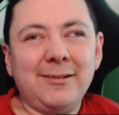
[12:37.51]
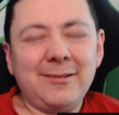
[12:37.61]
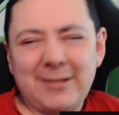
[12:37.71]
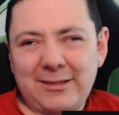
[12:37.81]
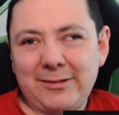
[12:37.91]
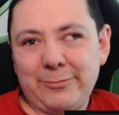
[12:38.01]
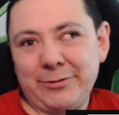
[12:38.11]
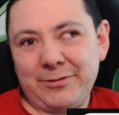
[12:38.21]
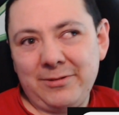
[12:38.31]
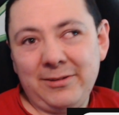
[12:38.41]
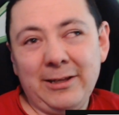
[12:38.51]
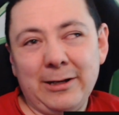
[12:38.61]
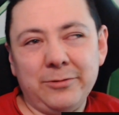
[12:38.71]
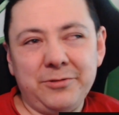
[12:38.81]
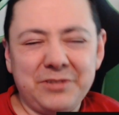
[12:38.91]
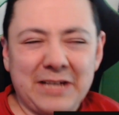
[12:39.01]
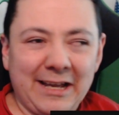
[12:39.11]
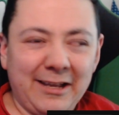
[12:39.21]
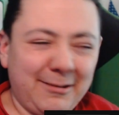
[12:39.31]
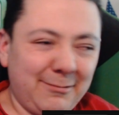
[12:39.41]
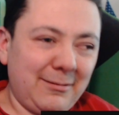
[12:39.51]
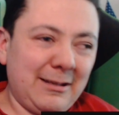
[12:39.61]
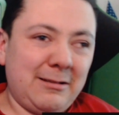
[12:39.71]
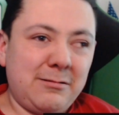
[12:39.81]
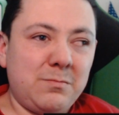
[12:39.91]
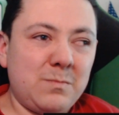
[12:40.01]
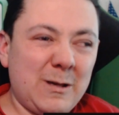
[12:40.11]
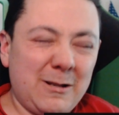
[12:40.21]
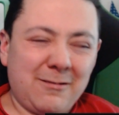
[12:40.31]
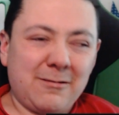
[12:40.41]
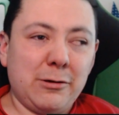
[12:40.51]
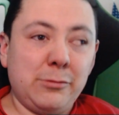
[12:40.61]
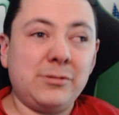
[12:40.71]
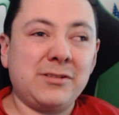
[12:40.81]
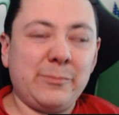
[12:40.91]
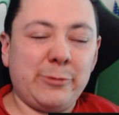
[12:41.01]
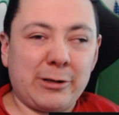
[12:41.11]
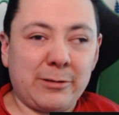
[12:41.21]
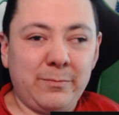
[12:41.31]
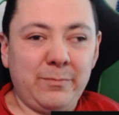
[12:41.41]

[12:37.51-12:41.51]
that they would, you know, die and go somewhere